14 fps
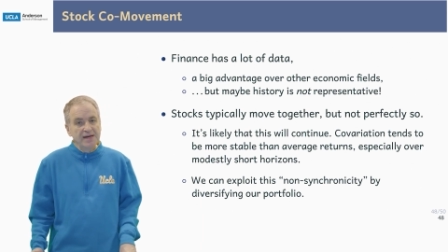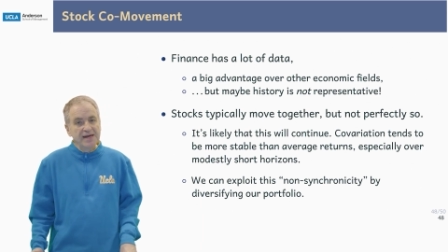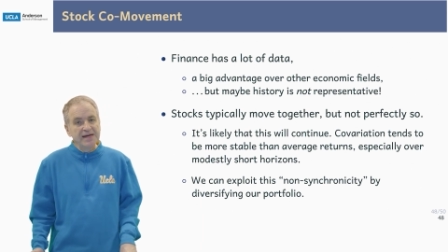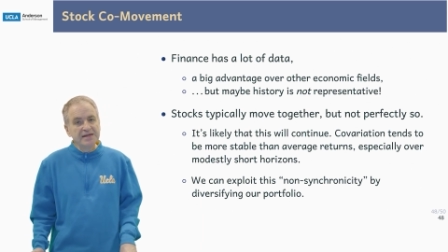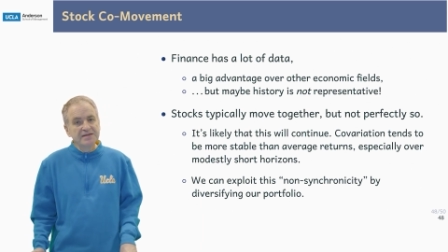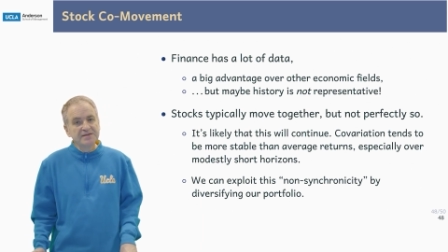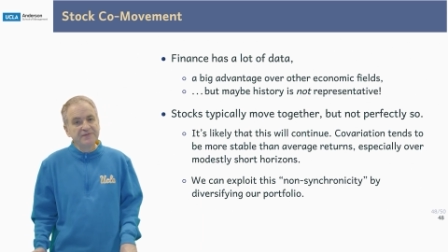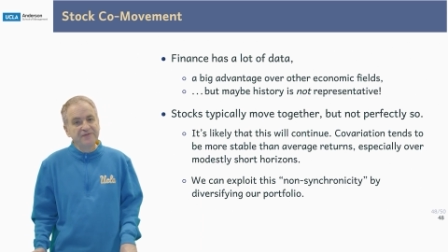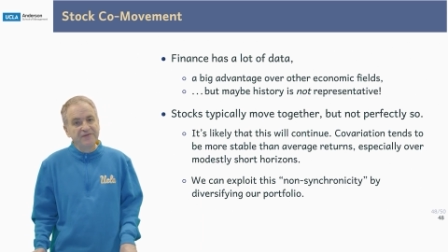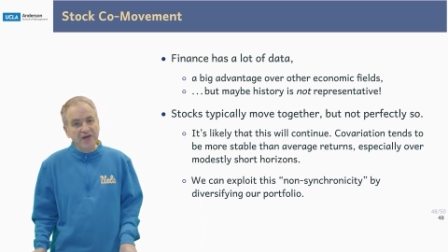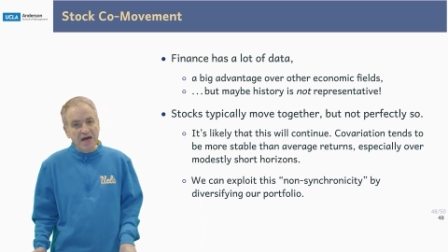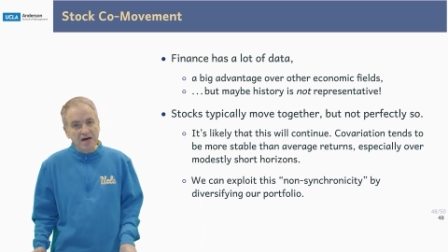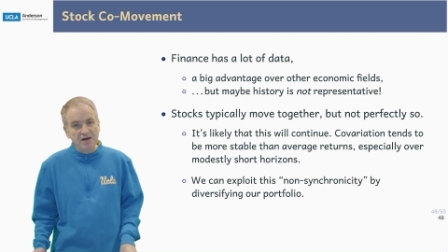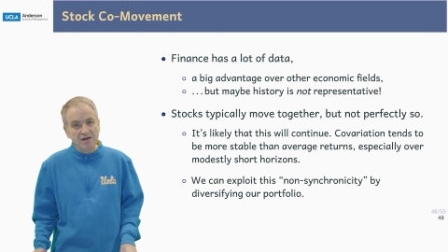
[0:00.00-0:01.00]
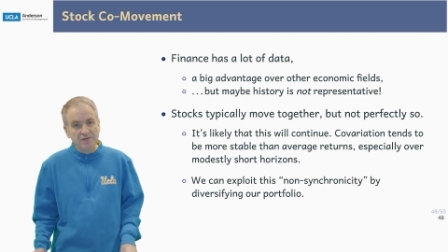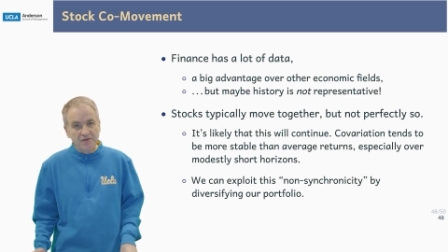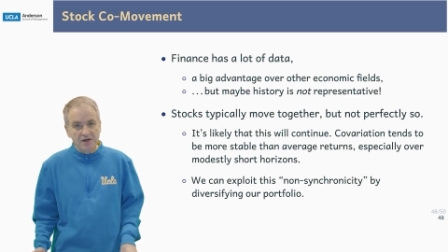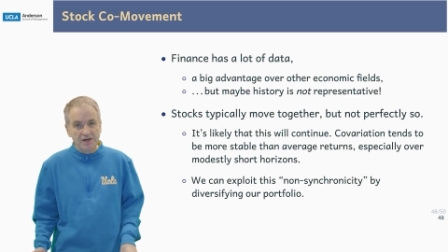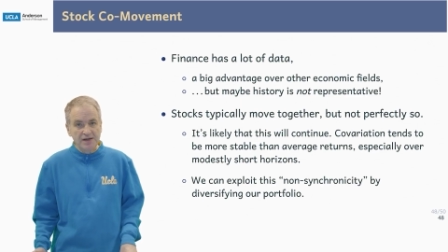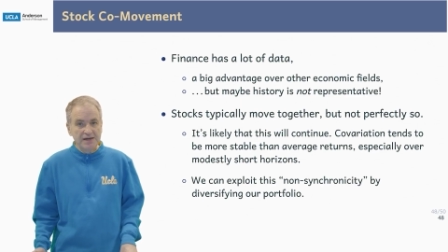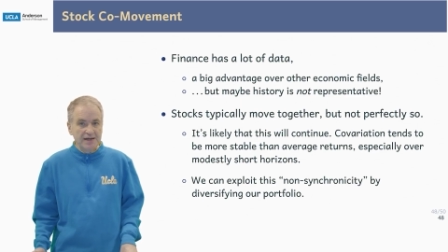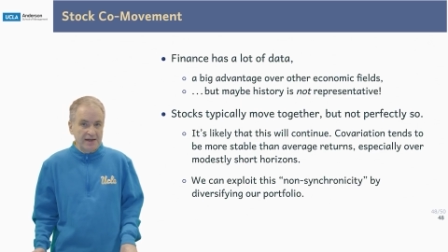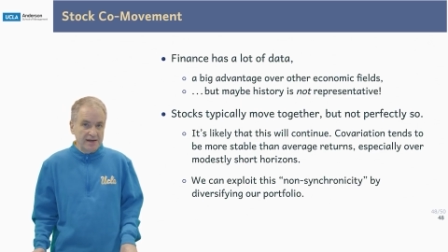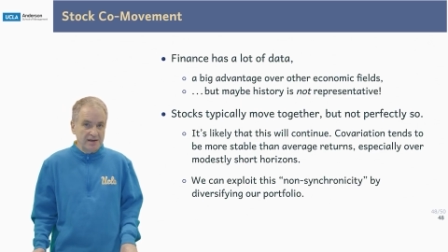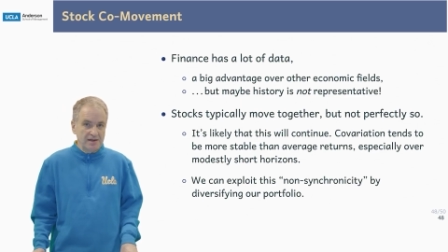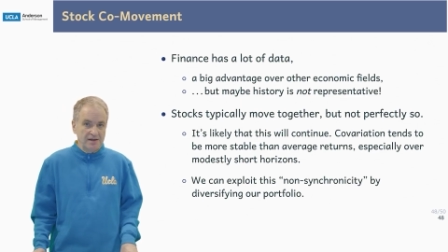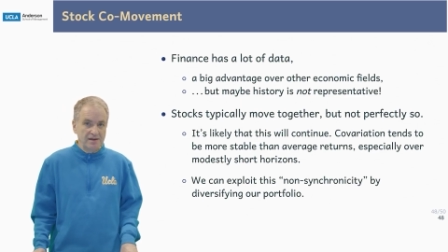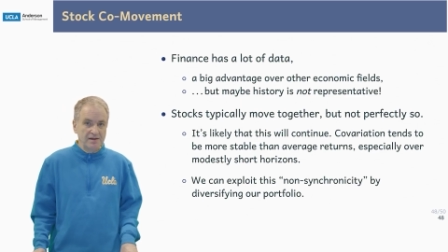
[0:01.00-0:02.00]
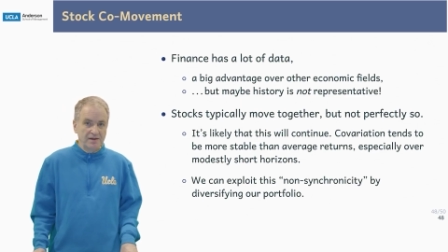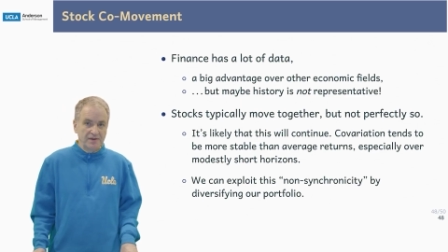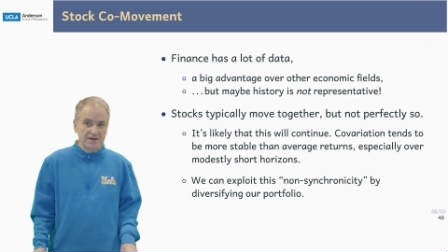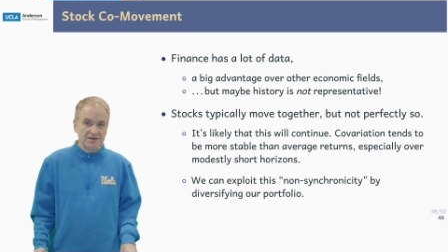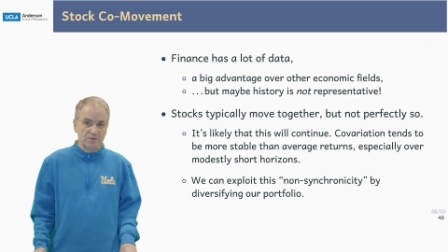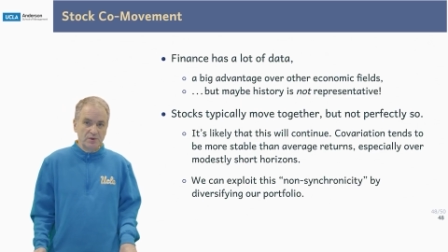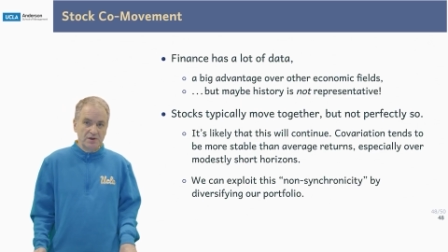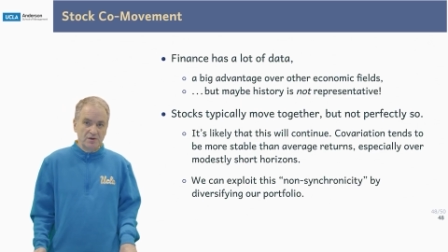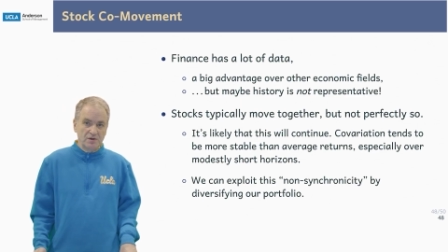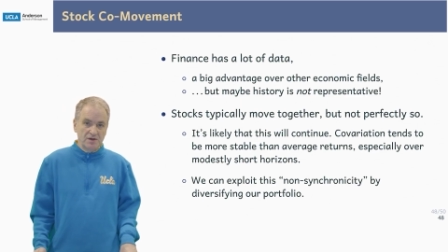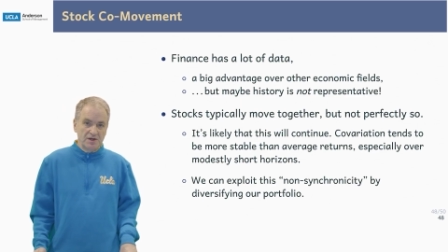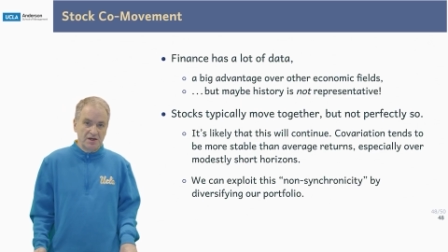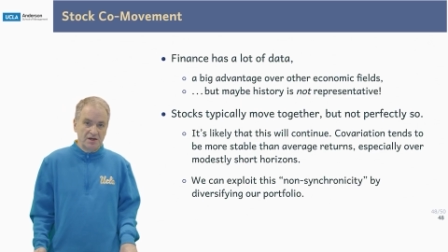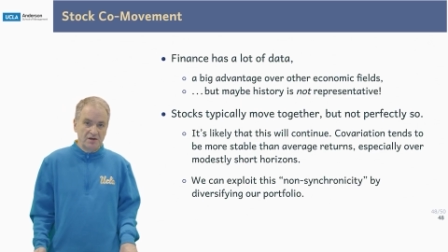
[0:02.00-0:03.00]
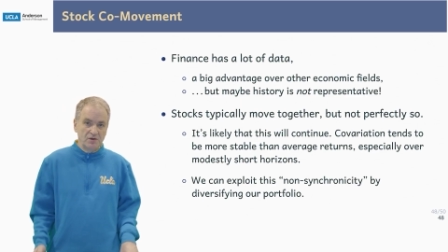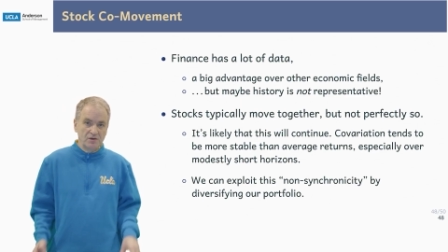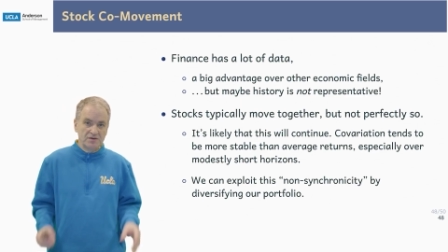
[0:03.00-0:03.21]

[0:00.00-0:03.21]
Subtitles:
It's very, very likely that this will continue.